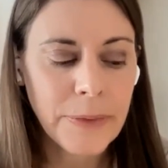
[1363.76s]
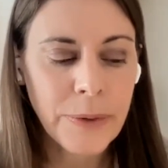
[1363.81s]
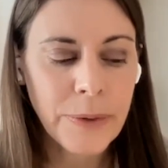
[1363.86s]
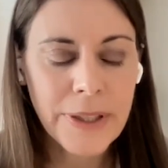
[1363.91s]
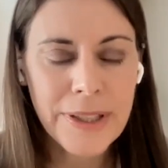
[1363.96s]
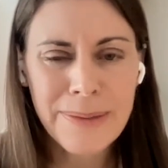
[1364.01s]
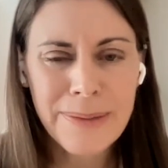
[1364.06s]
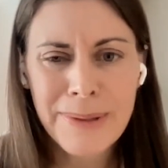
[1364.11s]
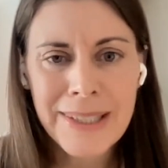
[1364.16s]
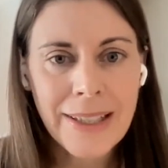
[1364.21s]

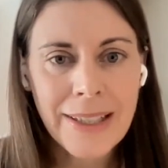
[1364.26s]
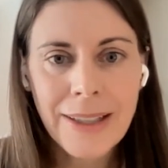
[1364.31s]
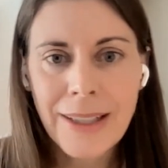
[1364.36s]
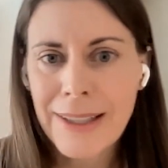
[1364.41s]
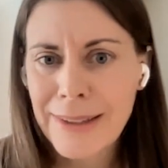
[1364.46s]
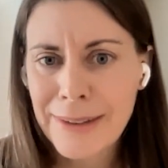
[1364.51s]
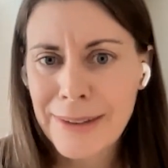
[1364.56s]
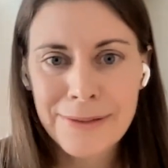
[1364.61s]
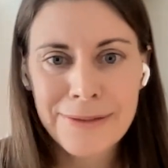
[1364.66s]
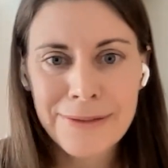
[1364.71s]
Whereas we see a
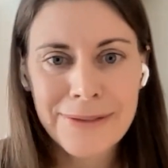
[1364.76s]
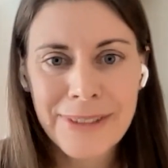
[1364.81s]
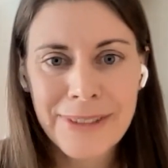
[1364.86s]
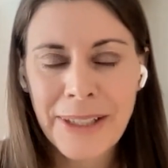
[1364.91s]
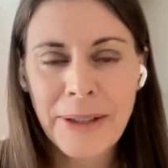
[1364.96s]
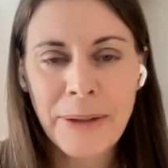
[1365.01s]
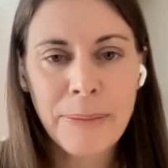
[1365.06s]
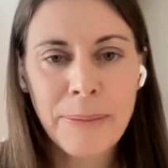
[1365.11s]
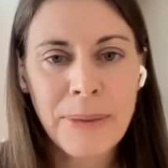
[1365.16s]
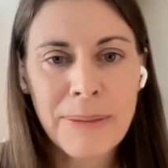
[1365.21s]
lot of
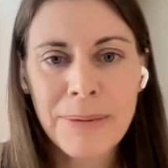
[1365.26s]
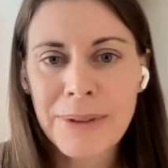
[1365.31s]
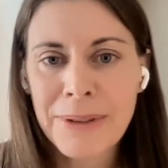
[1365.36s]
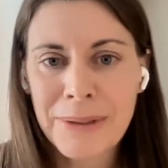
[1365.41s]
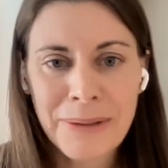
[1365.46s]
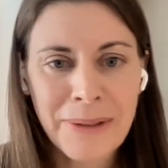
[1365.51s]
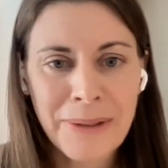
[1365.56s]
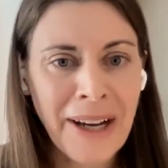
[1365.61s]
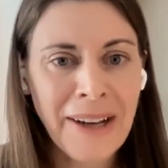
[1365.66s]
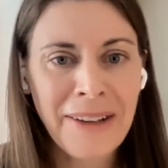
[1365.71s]
people
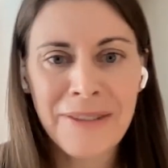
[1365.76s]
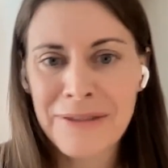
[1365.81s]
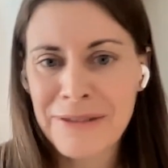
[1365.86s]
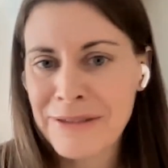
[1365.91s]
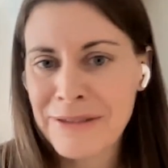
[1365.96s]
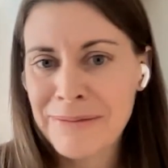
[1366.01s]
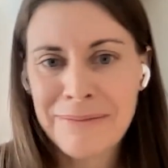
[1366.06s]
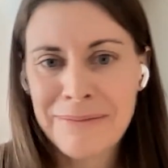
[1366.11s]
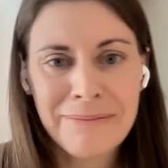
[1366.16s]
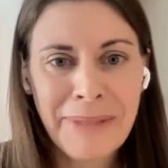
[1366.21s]
who have
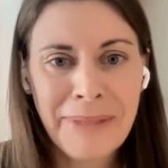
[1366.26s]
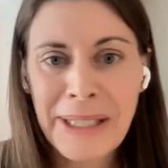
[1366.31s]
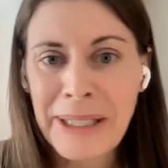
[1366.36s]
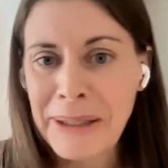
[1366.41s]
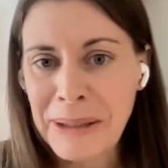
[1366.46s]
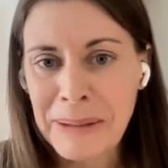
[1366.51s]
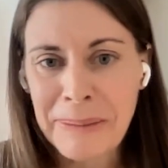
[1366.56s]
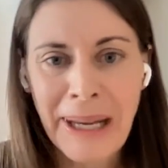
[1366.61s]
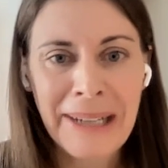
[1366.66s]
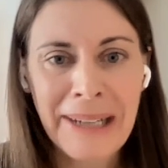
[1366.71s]

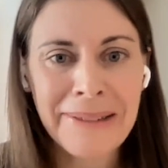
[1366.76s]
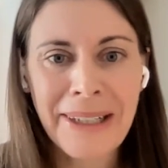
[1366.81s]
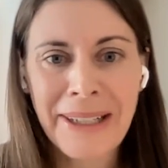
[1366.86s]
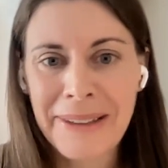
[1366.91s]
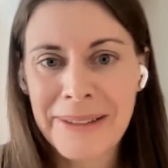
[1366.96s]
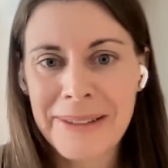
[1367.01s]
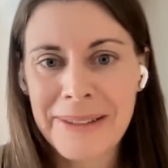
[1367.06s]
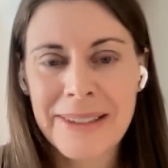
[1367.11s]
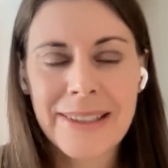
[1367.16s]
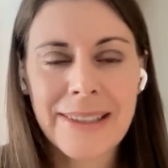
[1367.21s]
medical
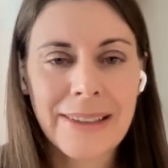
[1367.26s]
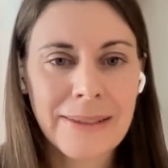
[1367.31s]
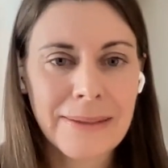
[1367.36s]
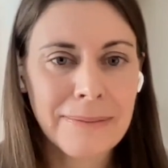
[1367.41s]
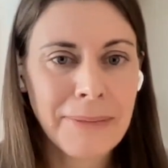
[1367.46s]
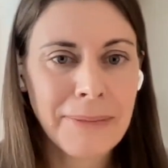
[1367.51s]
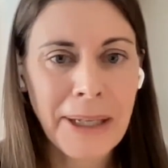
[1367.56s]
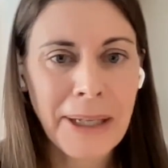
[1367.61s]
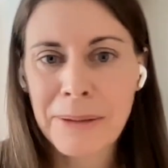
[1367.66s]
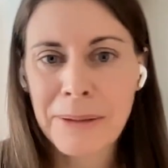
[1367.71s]
backgrounds
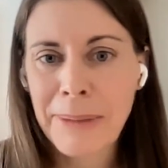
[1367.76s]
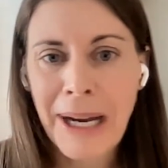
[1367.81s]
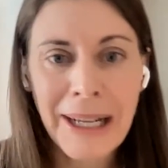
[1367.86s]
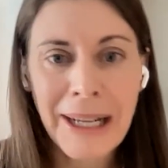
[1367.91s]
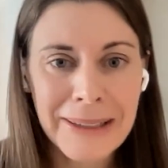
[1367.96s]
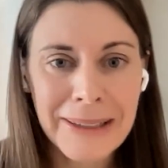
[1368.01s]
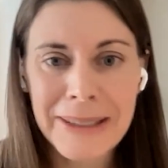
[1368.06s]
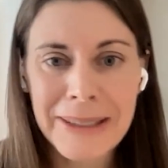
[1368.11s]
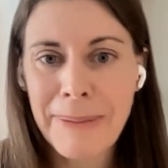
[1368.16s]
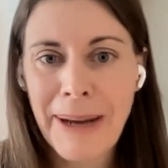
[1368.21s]
and
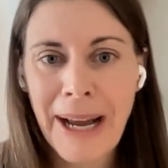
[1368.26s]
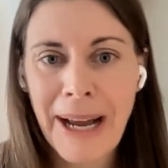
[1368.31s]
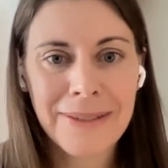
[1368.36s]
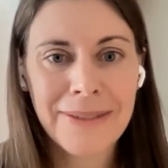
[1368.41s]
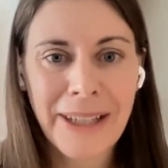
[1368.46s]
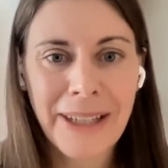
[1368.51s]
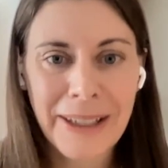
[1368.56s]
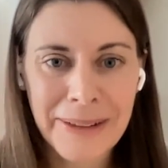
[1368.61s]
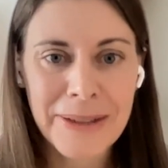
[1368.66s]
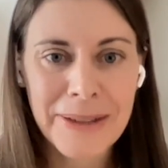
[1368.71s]
microbiology
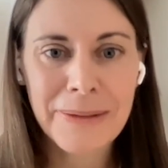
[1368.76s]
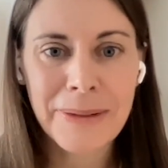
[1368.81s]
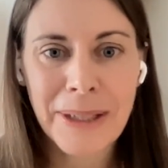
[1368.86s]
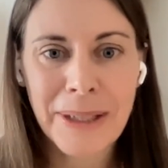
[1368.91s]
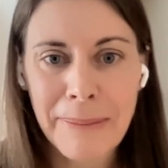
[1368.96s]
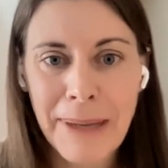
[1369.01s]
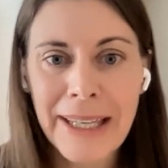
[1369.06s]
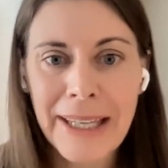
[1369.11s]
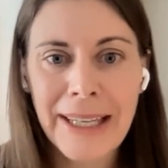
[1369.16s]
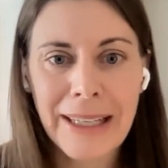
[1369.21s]
backgrounds
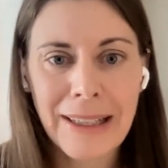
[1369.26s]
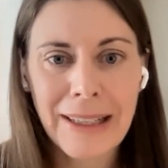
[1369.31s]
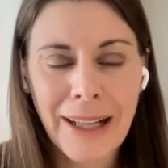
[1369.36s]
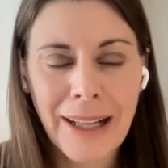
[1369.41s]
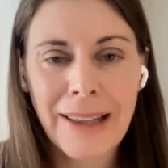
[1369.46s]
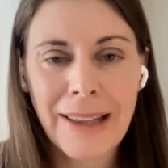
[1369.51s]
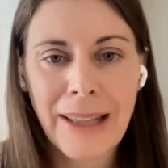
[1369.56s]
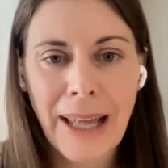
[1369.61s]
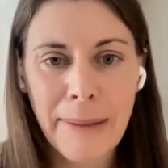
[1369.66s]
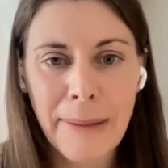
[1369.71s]
really making a
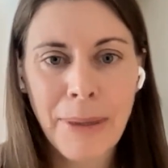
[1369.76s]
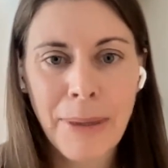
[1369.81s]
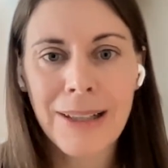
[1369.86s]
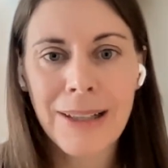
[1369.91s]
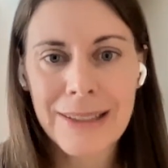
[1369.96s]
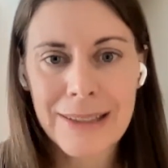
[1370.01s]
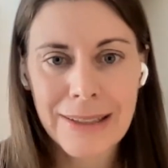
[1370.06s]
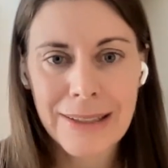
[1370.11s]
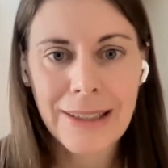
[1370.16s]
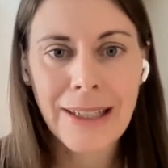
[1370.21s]
lot of that
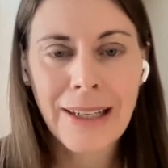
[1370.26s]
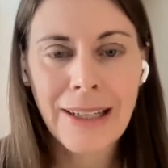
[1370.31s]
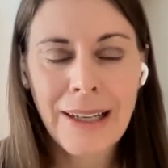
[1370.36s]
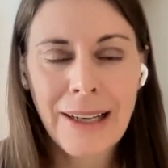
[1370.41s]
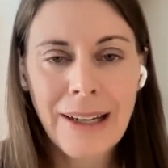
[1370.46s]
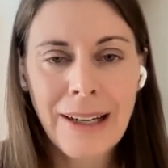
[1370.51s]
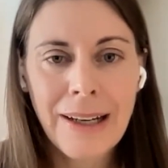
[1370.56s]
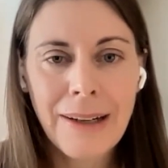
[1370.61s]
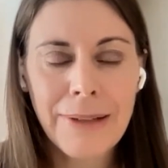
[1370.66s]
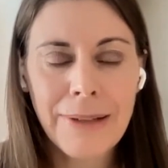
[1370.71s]
policy
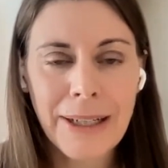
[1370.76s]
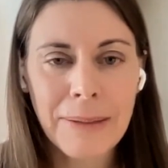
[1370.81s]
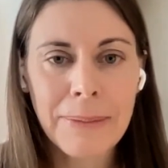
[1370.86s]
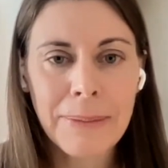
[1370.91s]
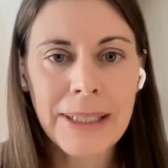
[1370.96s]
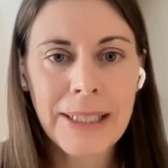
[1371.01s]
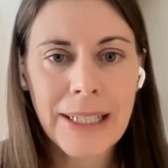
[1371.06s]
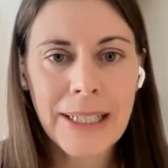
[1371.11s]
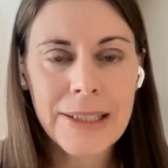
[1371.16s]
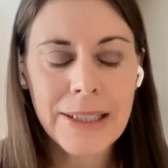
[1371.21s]

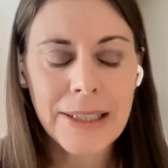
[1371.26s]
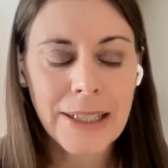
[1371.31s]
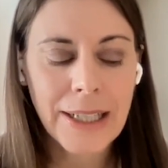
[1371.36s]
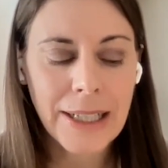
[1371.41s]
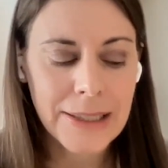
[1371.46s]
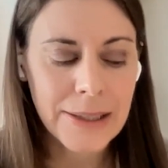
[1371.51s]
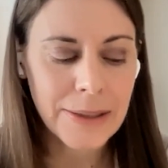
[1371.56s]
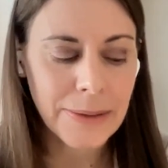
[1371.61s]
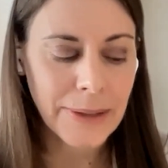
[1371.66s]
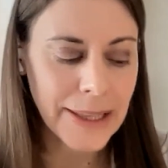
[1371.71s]
recommendation.
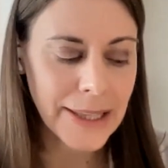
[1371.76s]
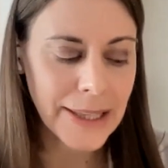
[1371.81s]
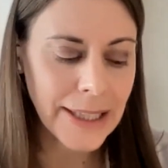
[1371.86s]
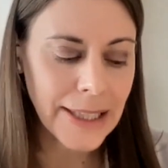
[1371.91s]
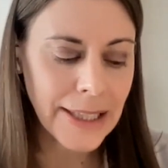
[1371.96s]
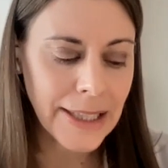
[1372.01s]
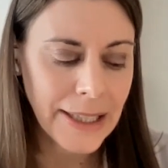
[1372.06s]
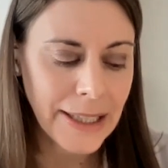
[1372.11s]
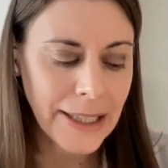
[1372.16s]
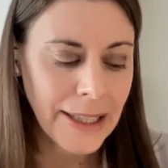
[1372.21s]
And so I
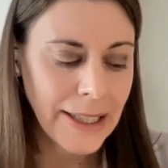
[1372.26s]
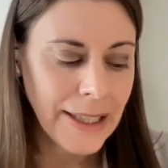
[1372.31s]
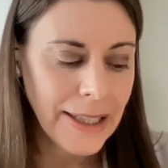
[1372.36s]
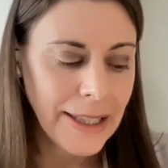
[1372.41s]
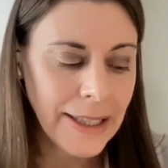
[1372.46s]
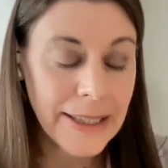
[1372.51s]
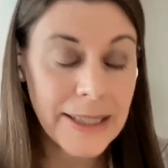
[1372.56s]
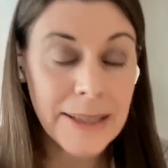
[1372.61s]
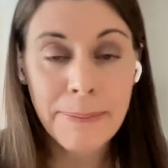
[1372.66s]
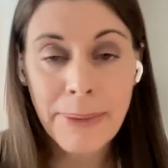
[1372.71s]
think
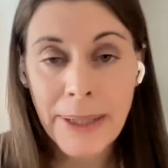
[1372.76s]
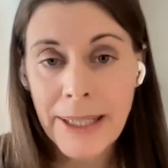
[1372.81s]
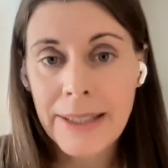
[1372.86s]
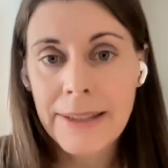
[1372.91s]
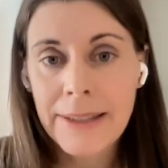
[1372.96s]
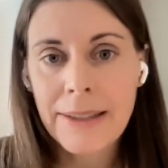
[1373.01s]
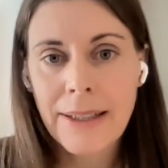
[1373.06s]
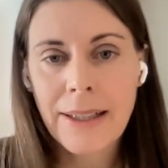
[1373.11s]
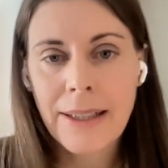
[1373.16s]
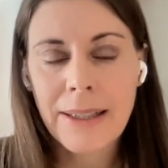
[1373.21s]
it's
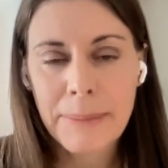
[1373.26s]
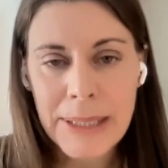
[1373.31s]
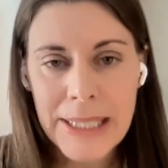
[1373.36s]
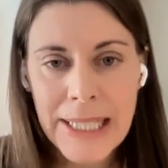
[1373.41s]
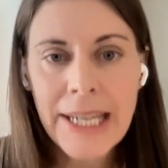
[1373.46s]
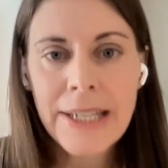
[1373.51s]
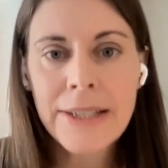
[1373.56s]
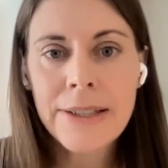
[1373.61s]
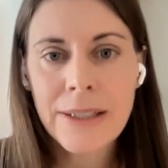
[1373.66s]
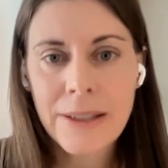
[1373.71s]
been a
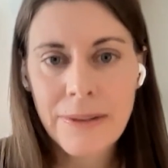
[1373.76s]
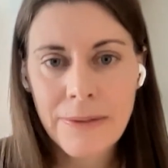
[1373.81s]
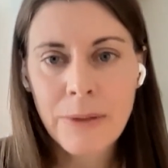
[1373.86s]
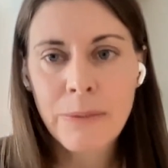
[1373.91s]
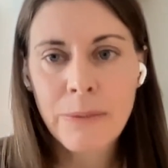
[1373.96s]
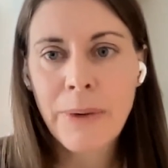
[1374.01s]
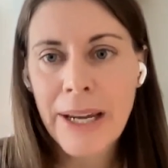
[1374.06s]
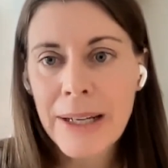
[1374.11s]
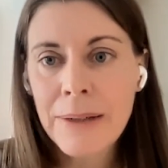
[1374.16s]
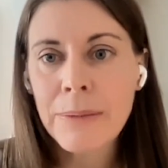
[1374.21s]
limitation of
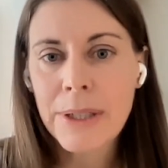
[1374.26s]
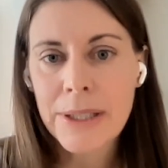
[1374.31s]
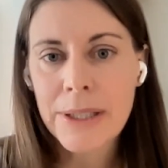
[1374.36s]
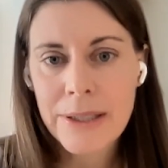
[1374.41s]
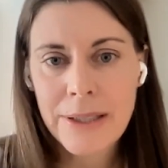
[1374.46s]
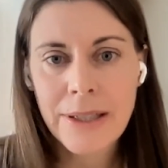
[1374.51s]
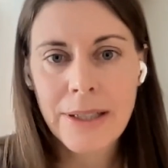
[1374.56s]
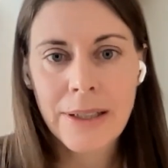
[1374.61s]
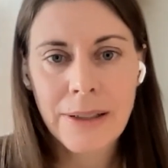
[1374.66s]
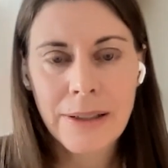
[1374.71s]
the way in
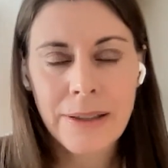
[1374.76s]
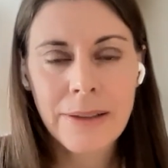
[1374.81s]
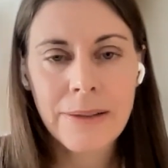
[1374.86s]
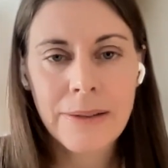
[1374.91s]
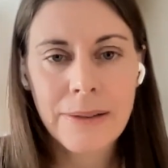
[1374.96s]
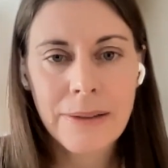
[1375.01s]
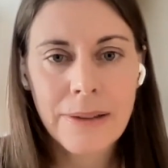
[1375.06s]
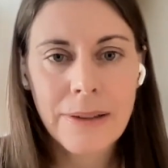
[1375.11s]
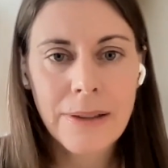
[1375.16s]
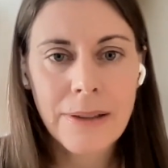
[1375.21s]
which
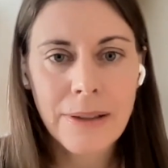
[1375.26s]
the